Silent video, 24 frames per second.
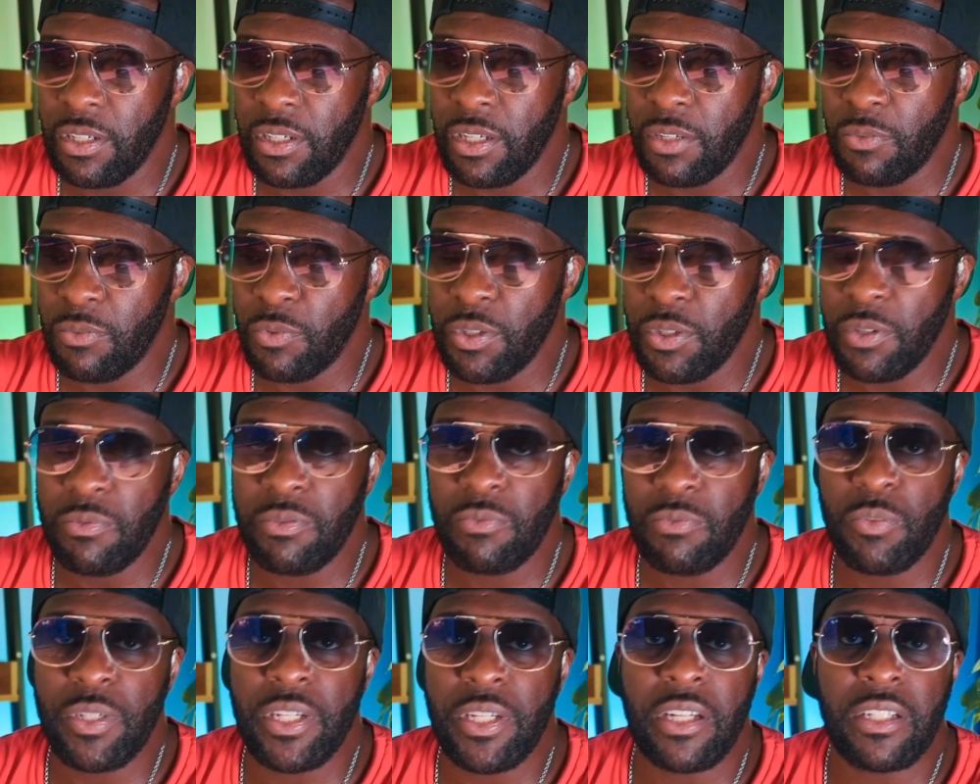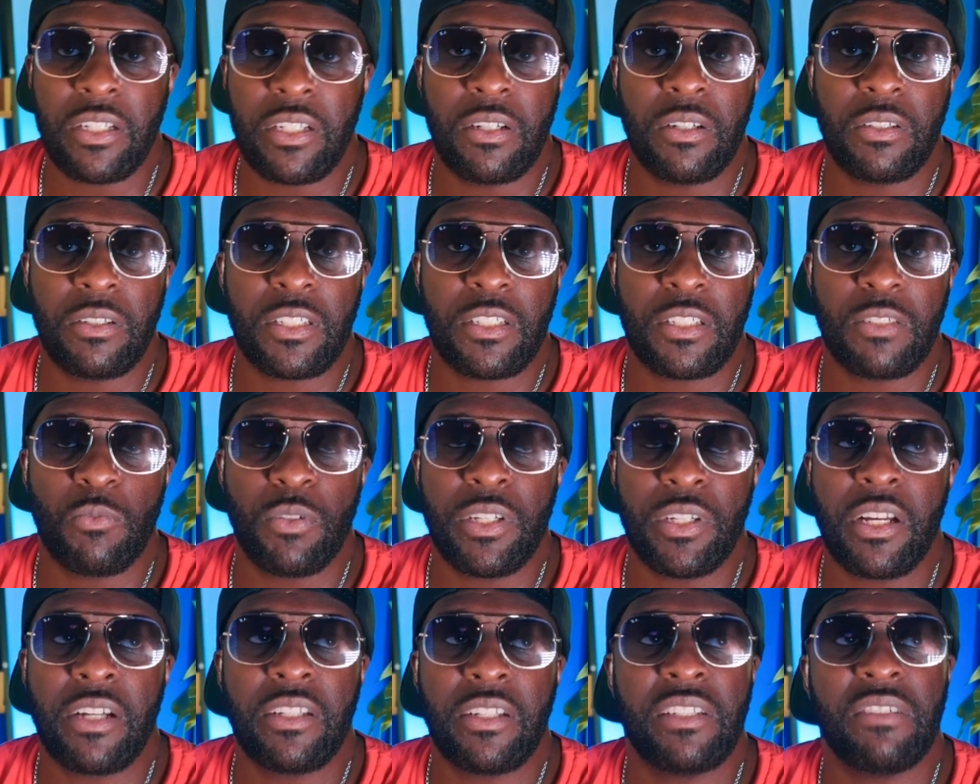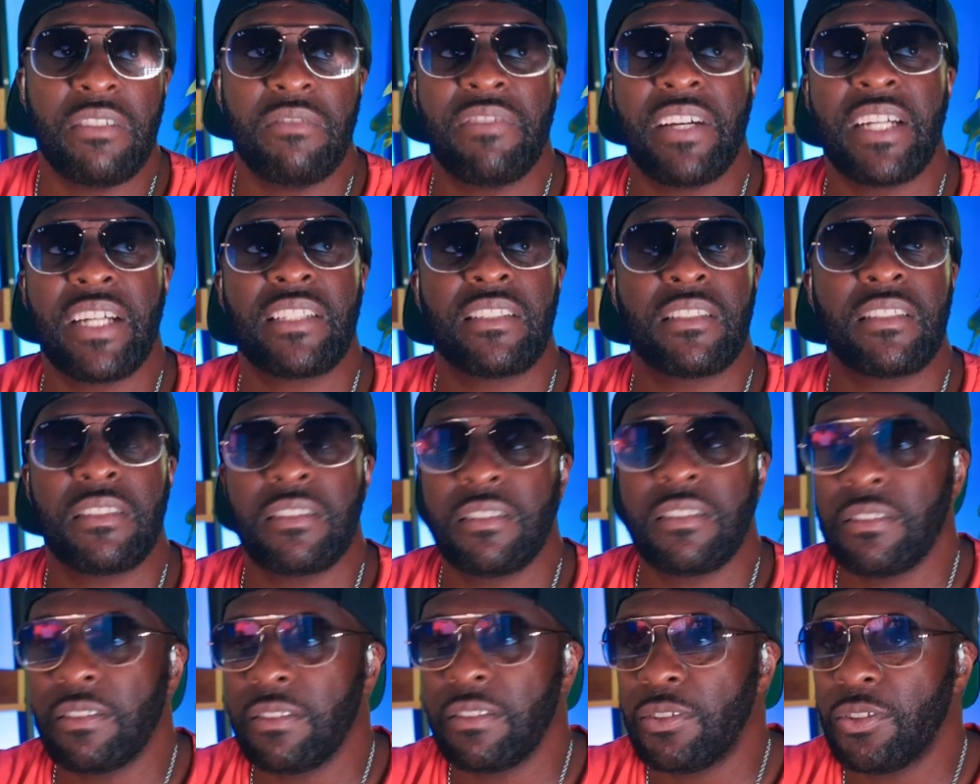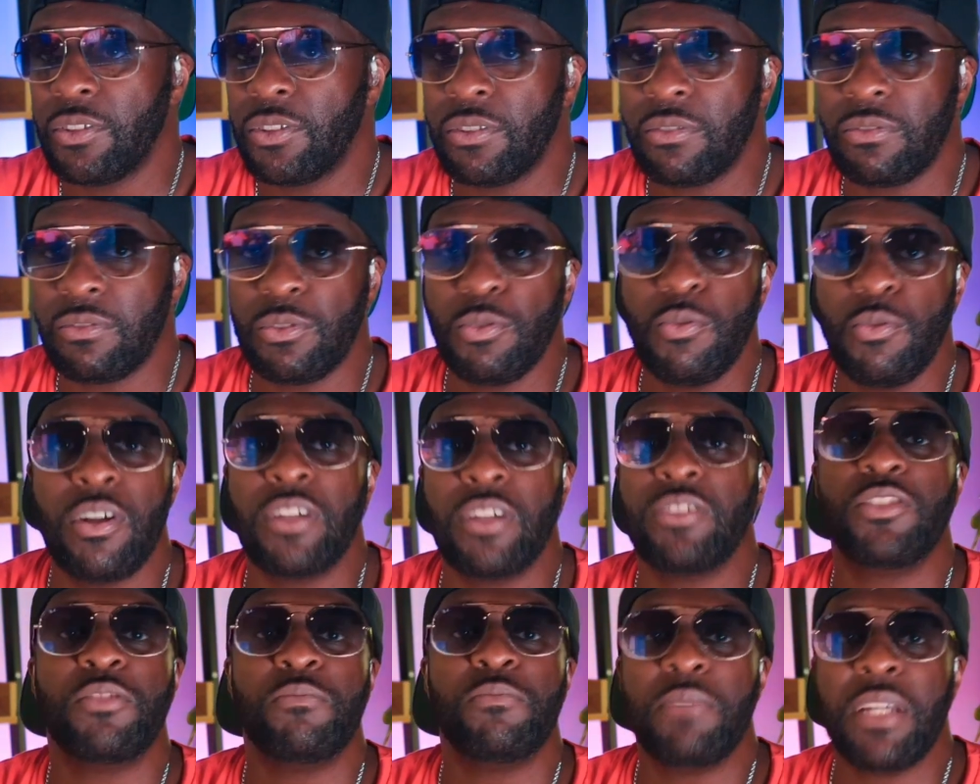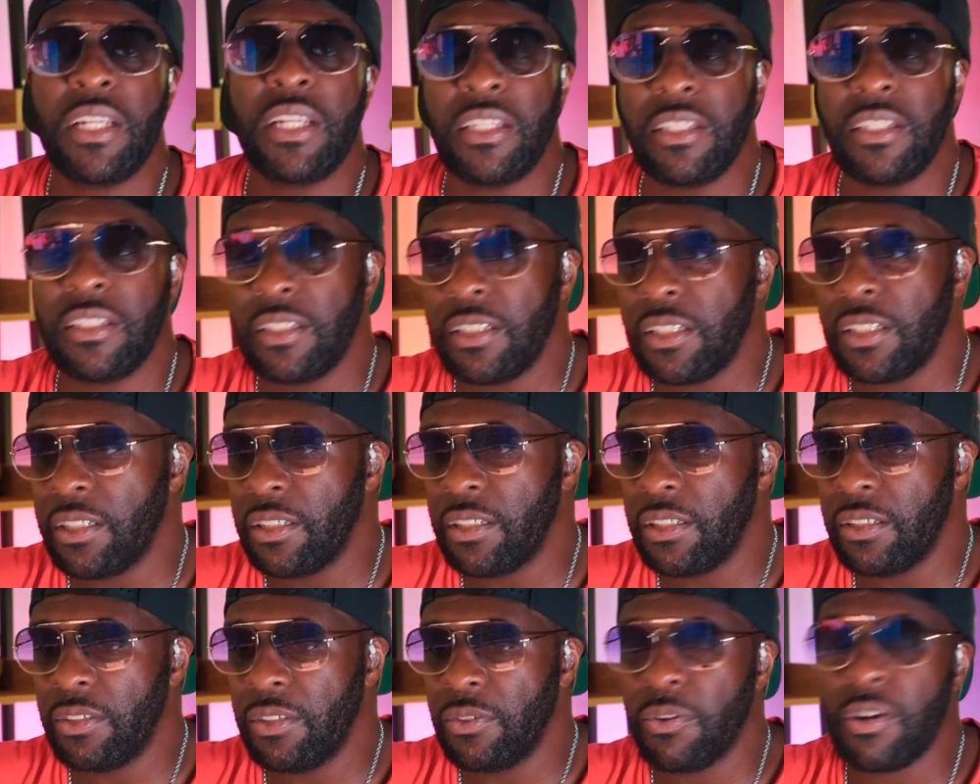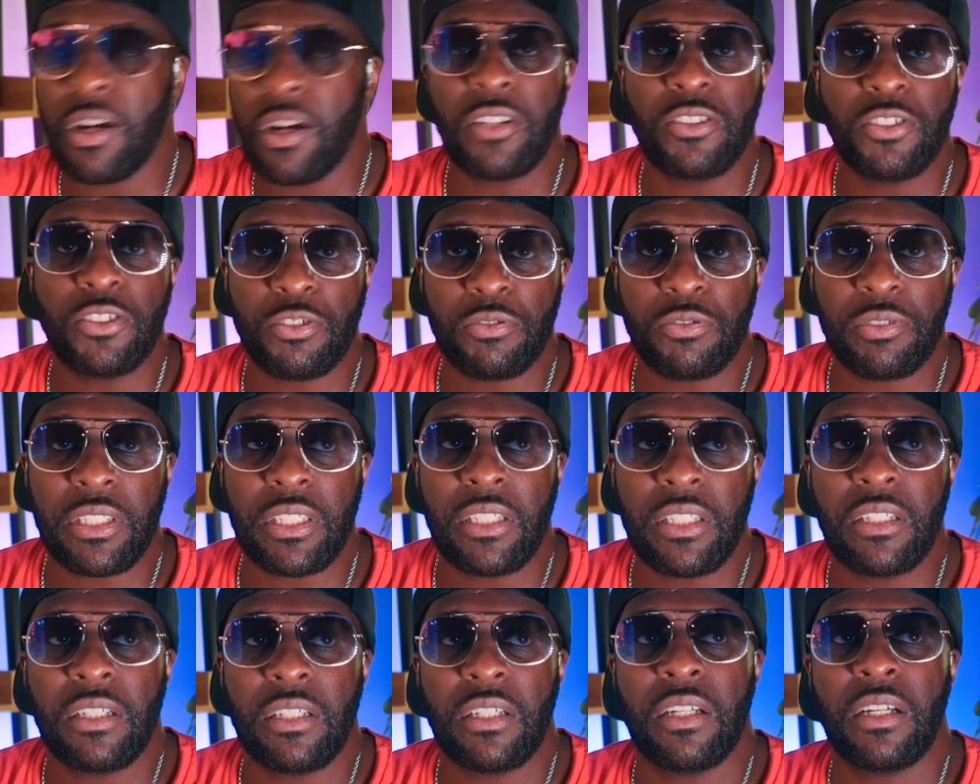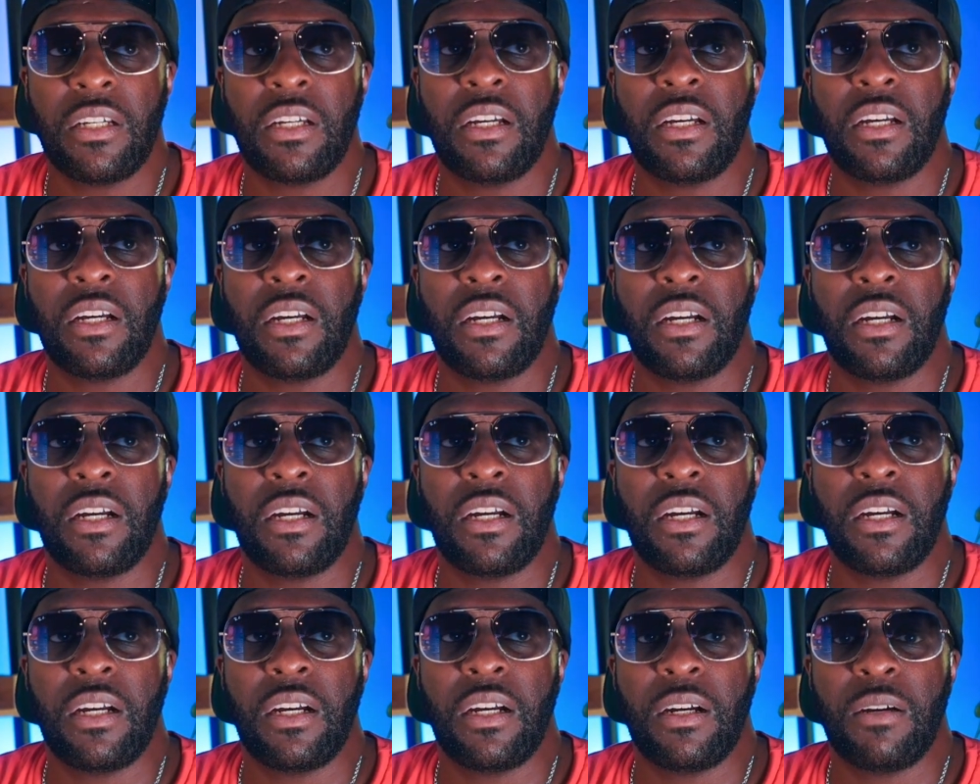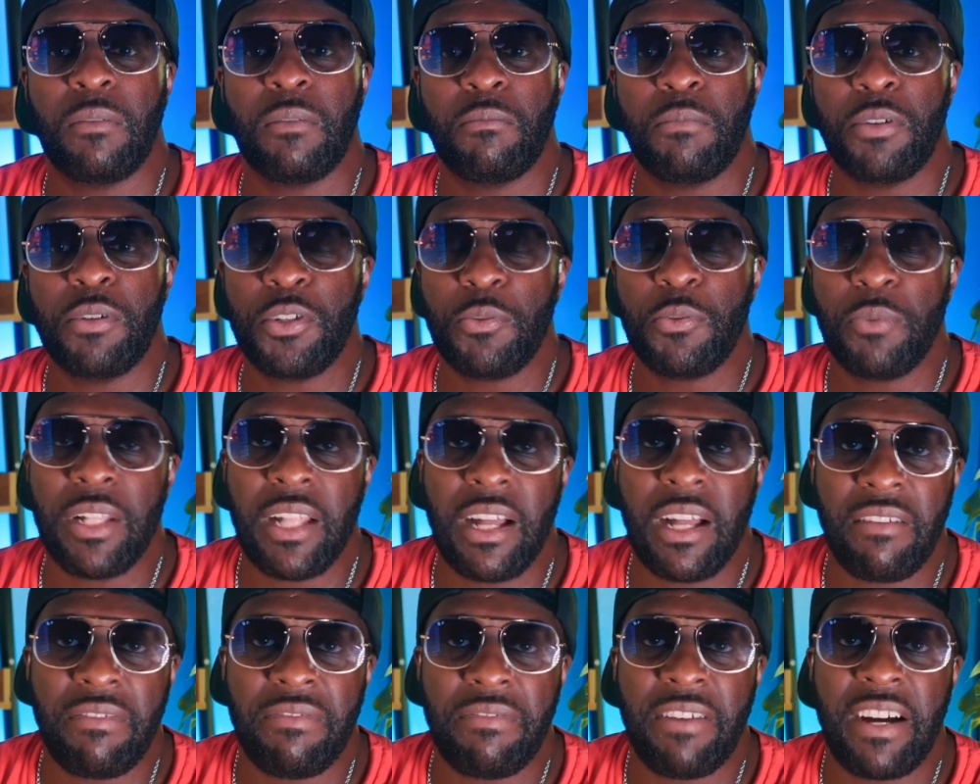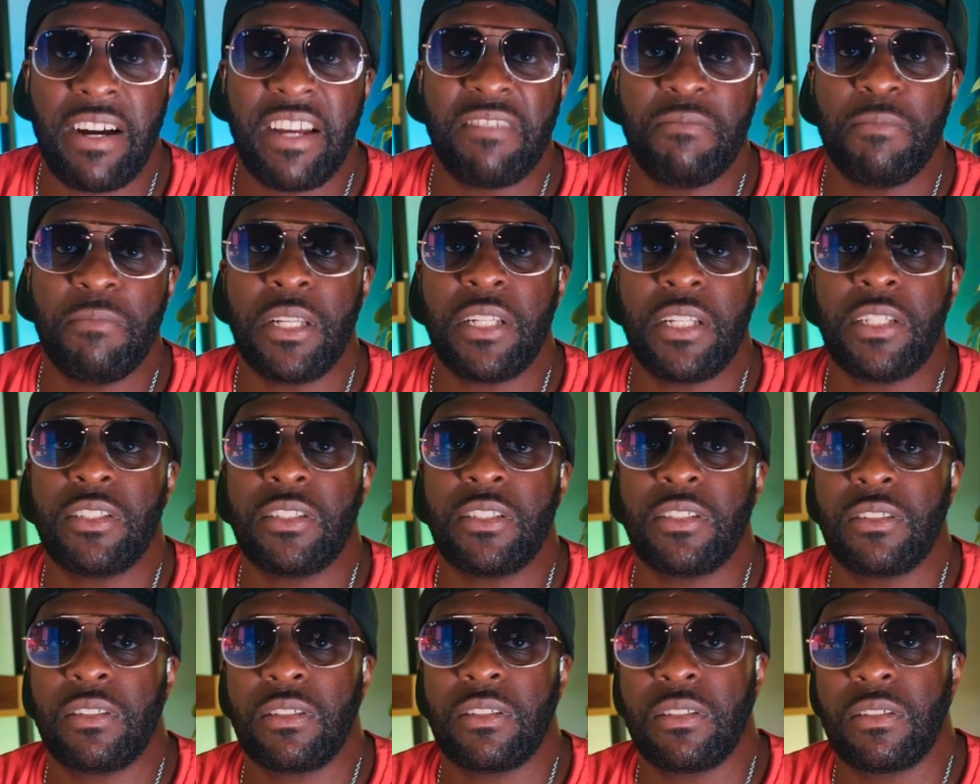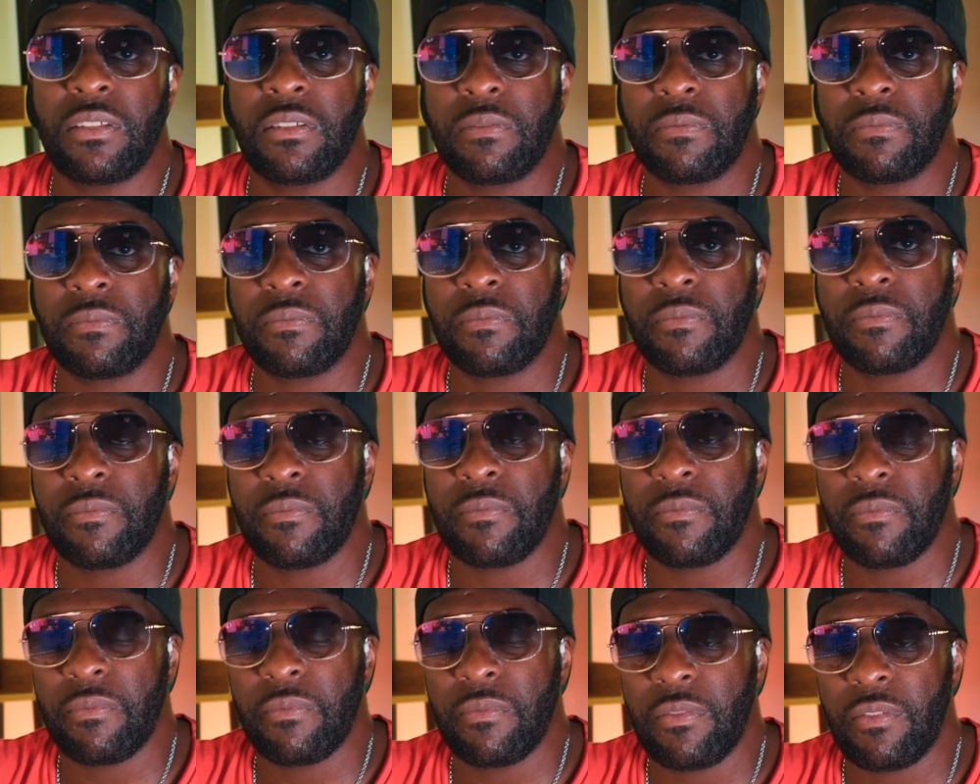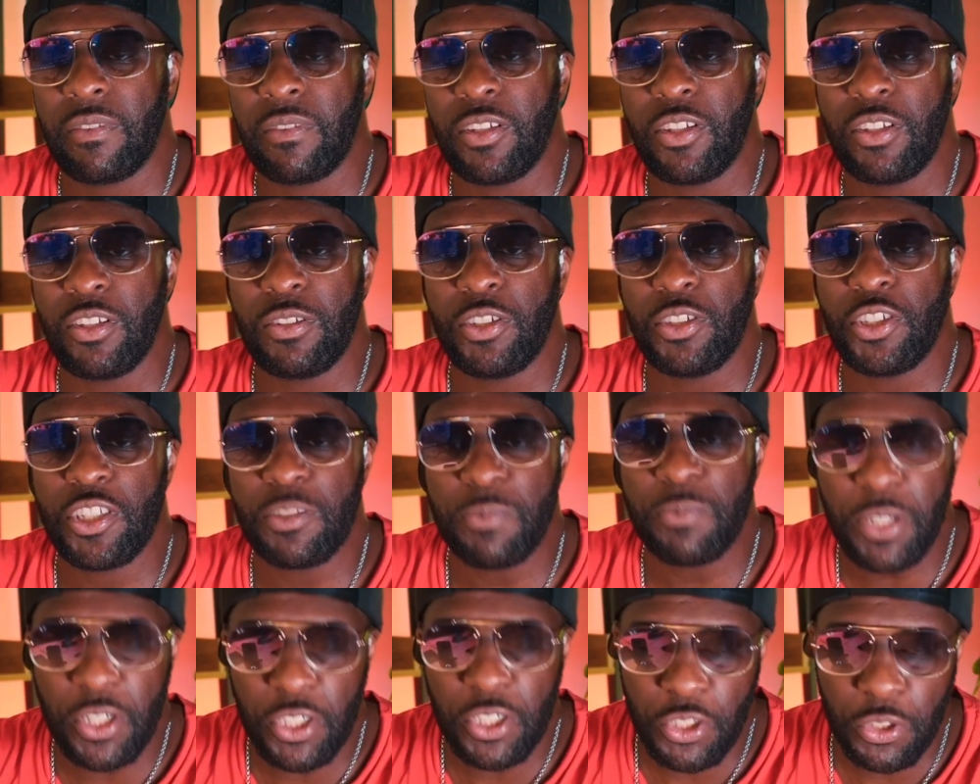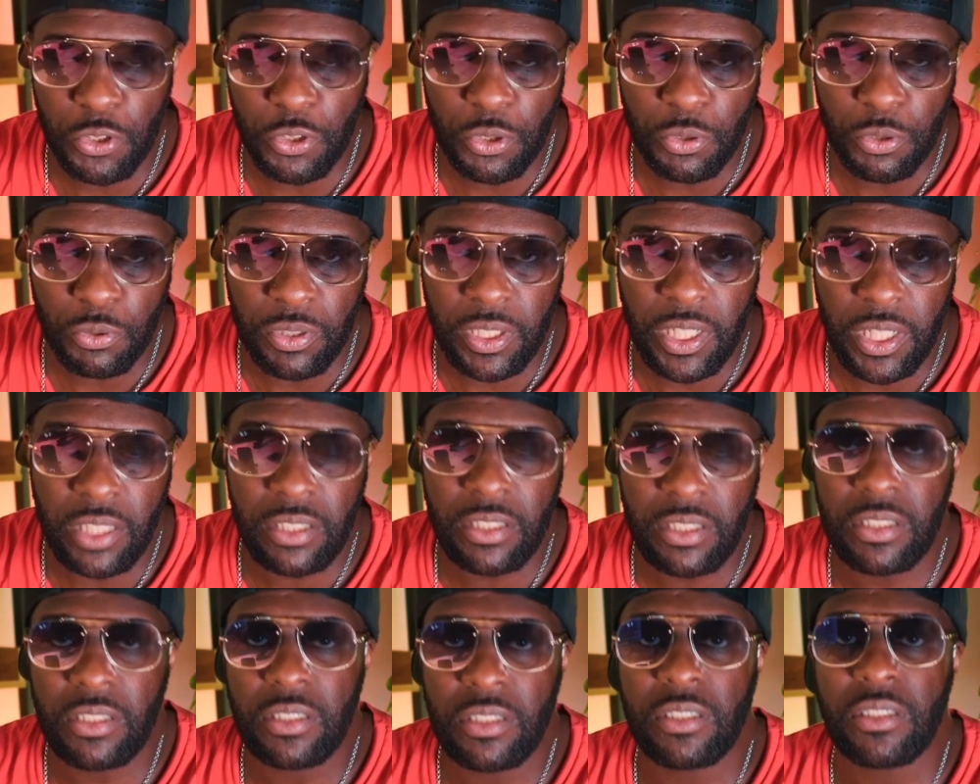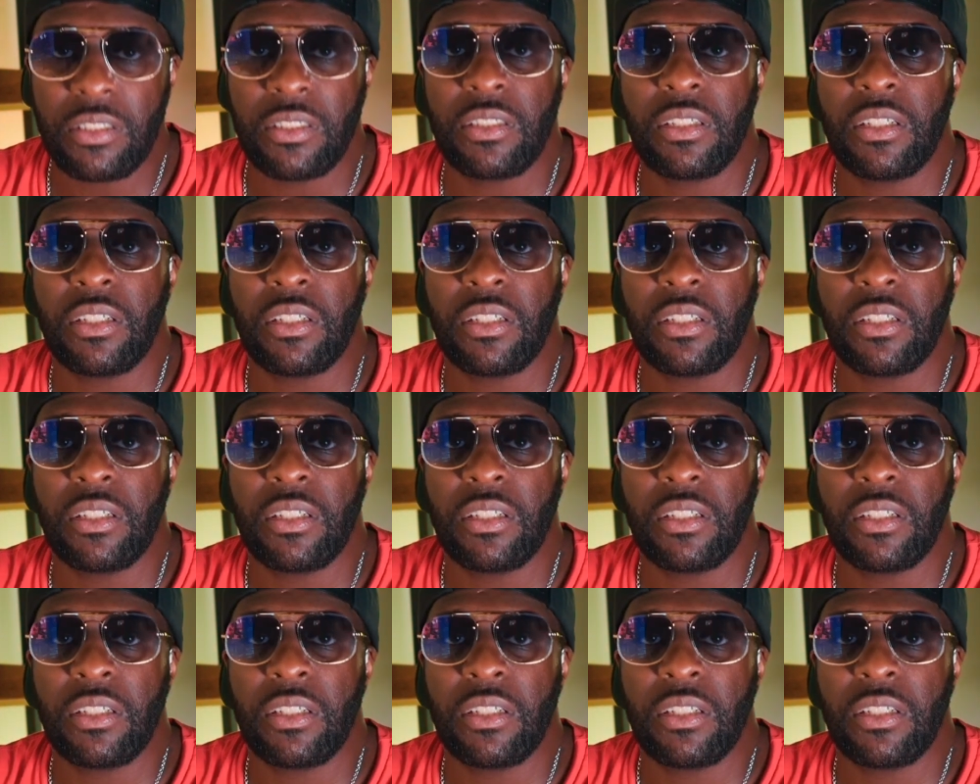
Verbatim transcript: and we, we're gonna we're gonna invest two hundred million in your country, but you will have five million just because you choose us.